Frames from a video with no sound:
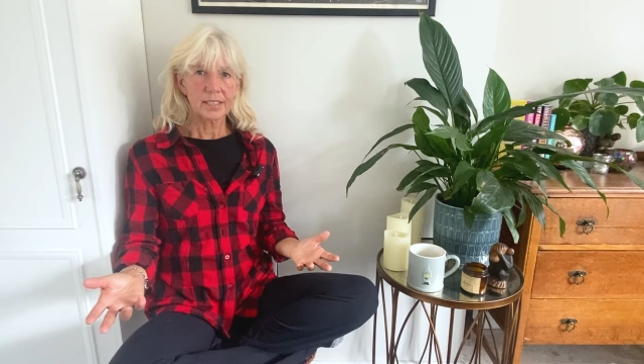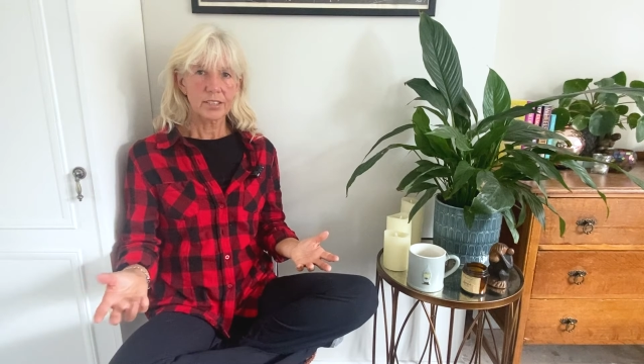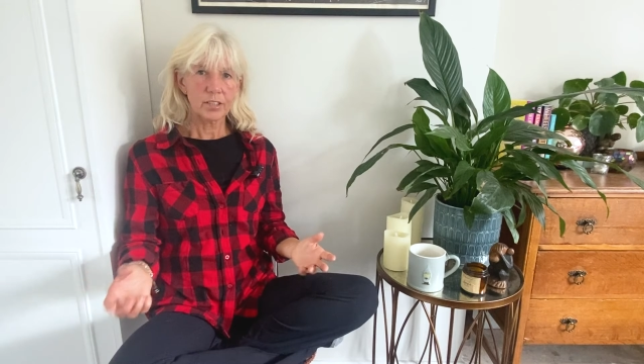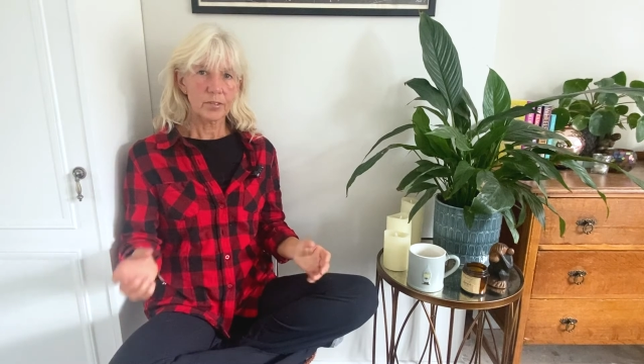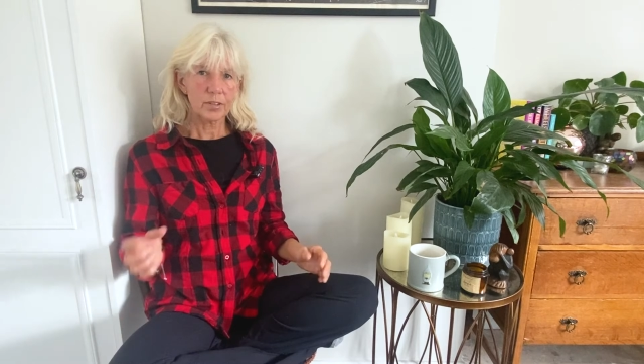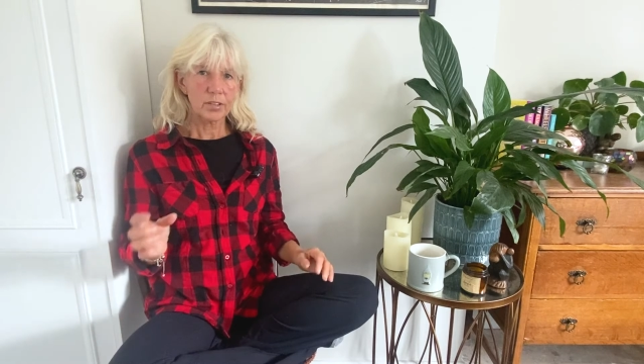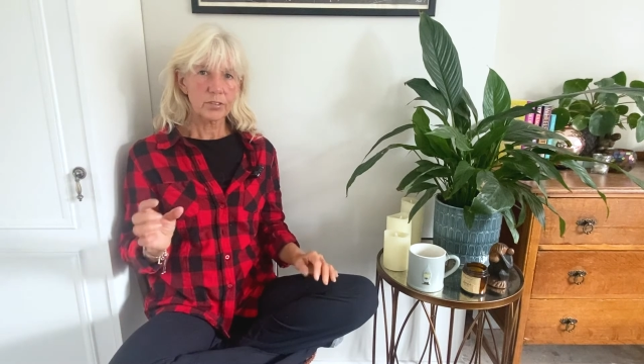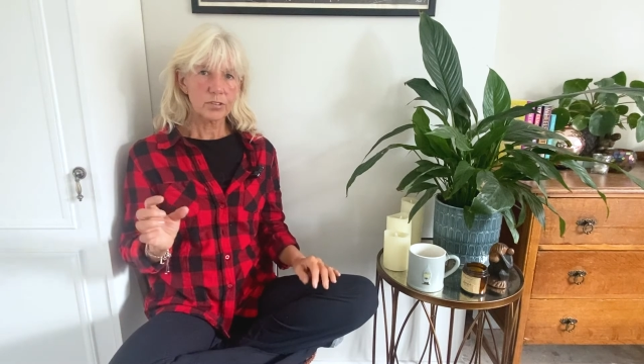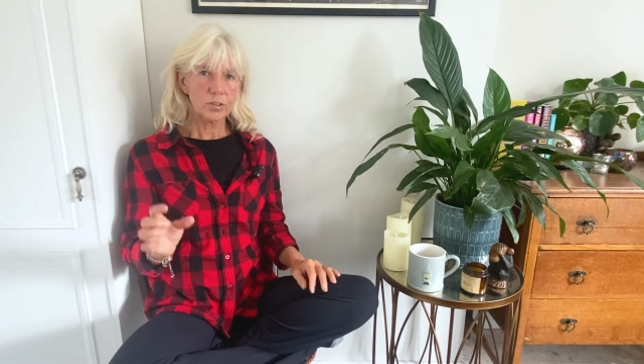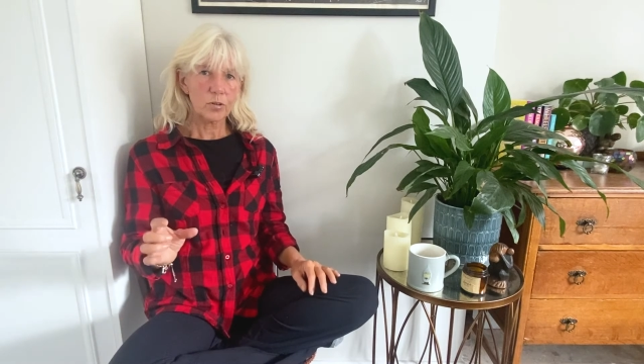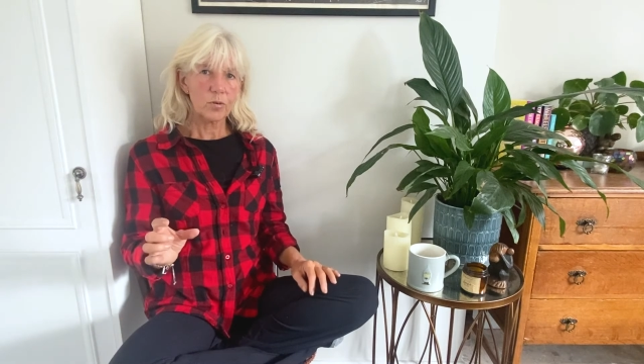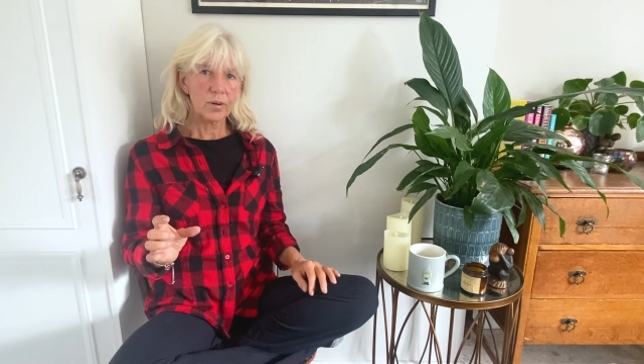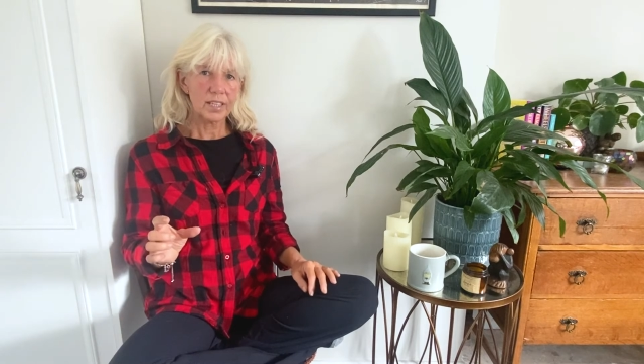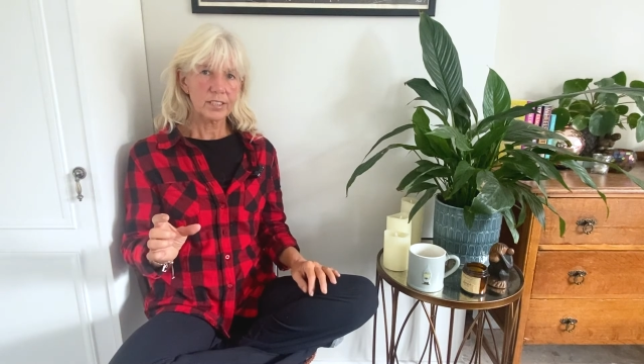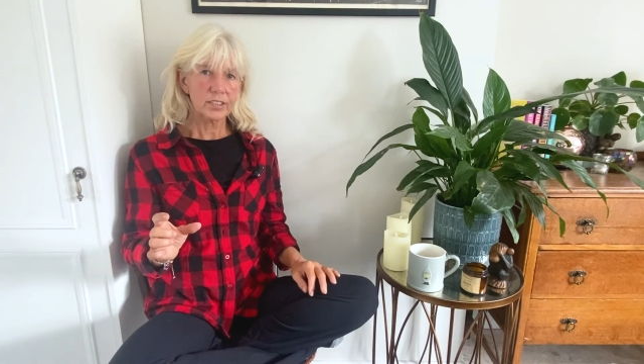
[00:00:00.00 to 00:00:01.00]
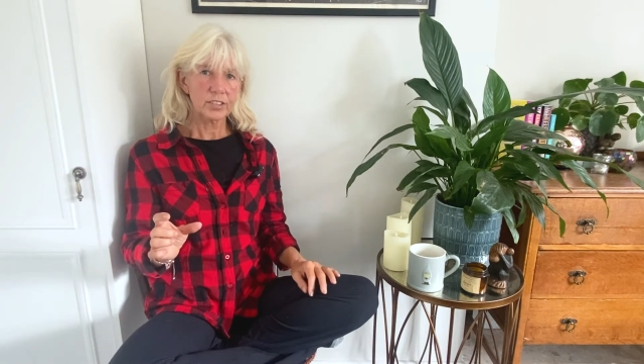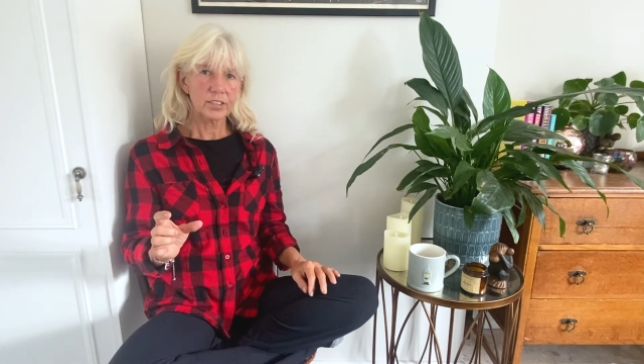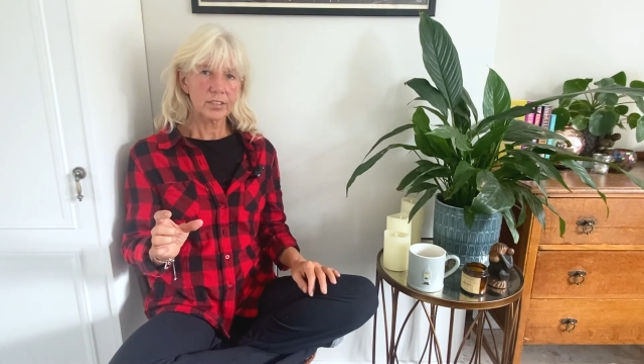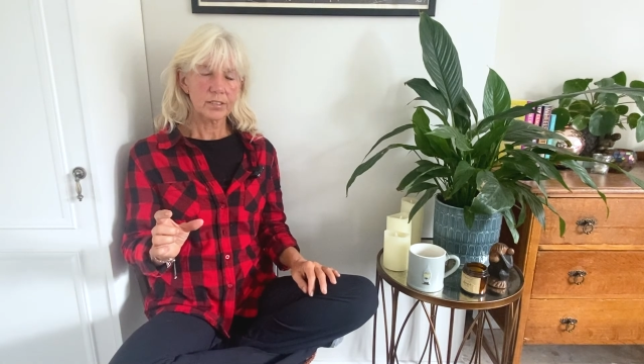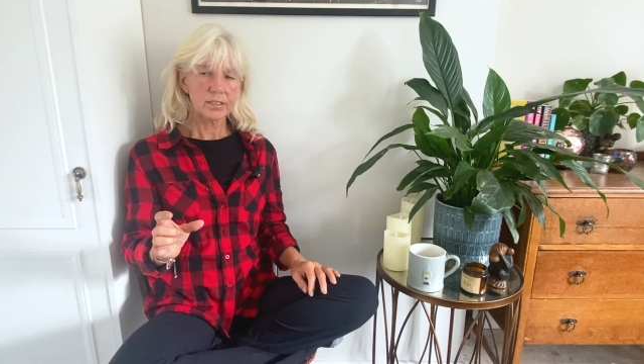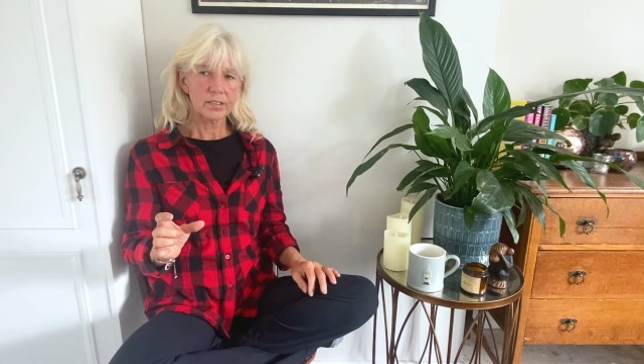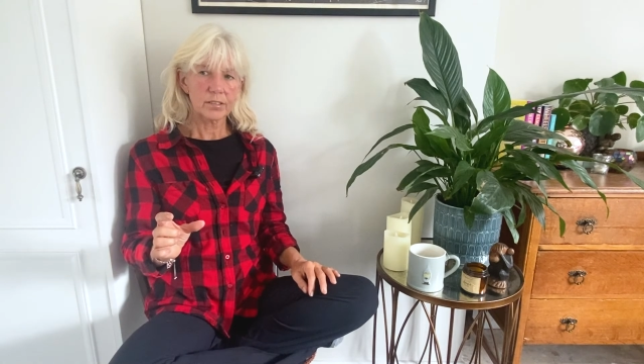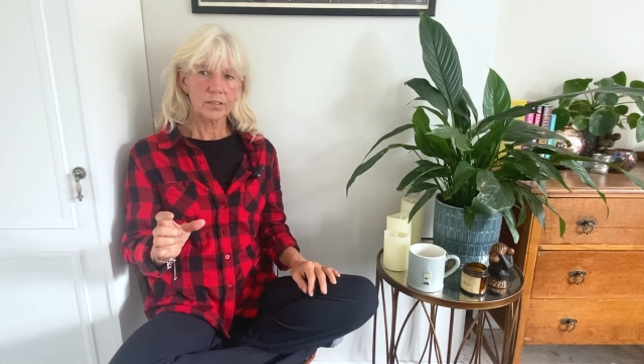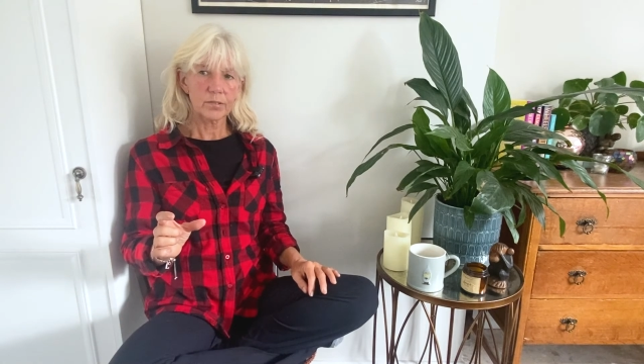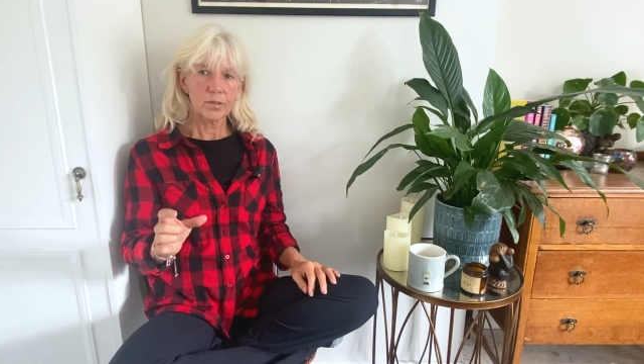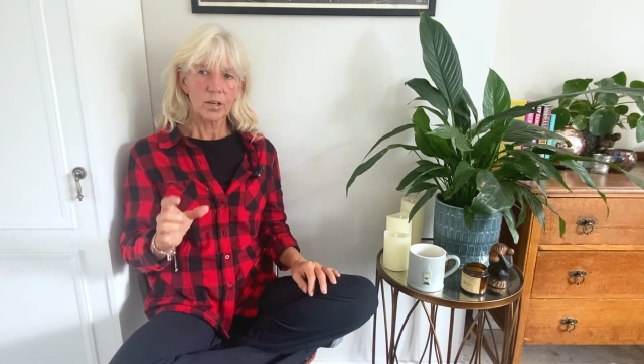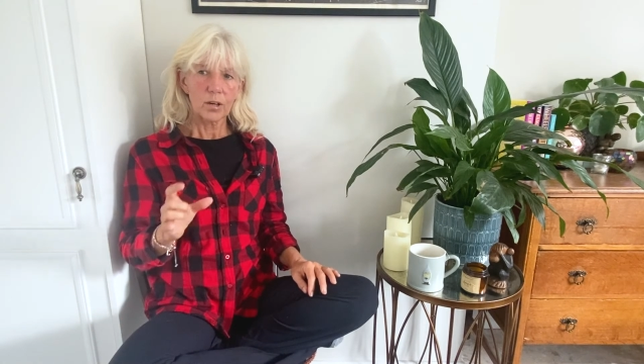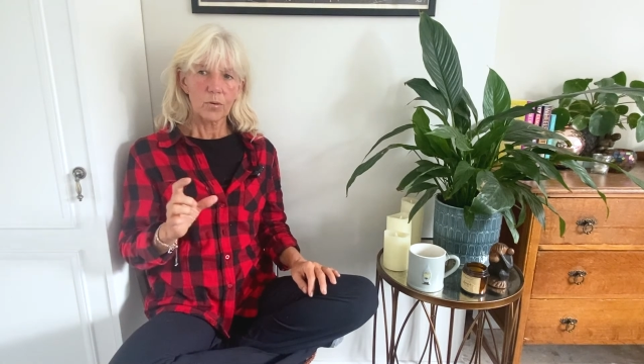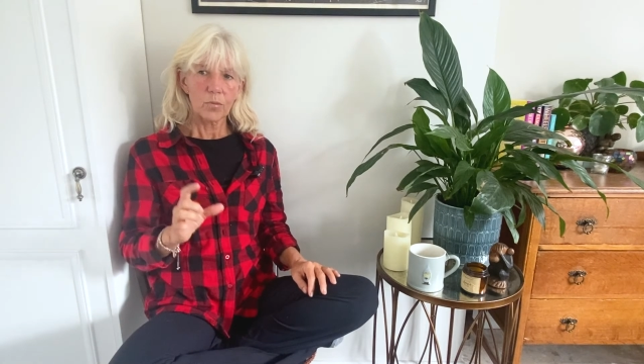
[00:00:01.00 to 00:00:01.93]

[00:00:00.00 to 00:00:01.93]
So those questions of,